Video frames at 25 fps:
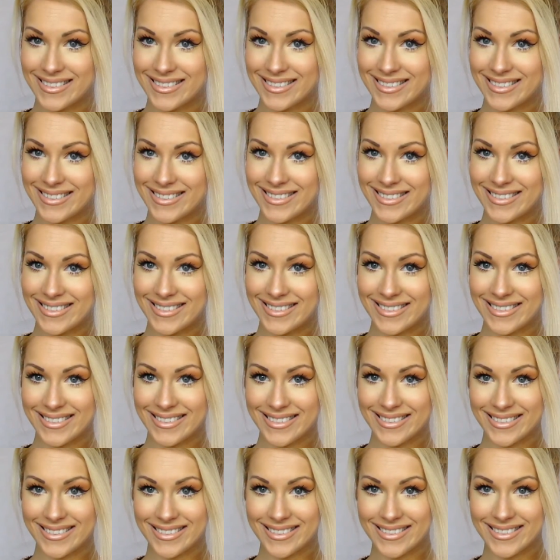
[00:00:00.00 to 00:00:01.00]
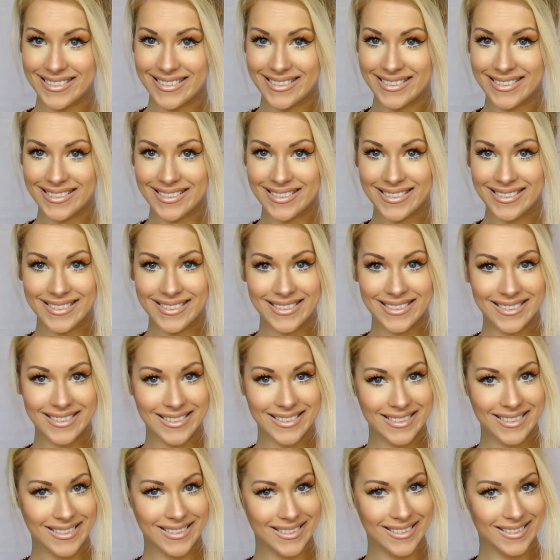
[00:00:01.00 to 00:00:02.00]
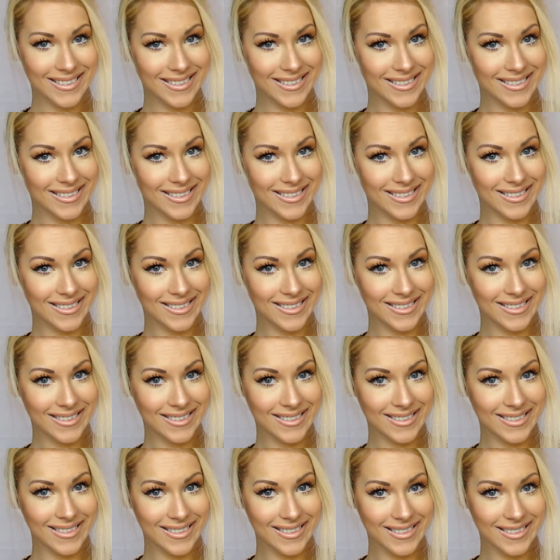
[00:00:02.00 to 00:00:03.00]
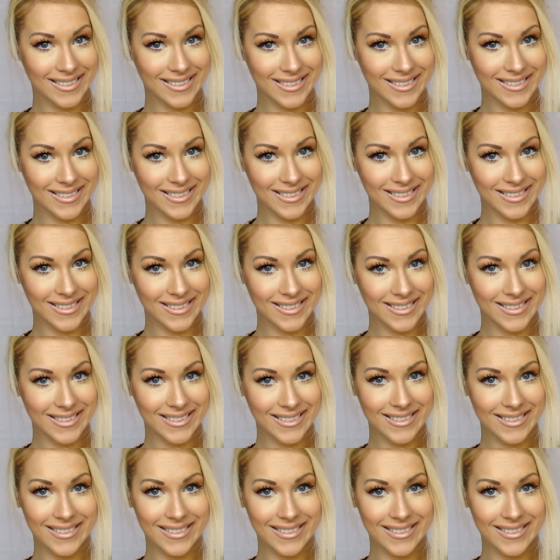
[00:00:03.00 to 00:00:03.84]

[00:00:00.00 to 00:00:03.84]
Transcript: Nobody speaks.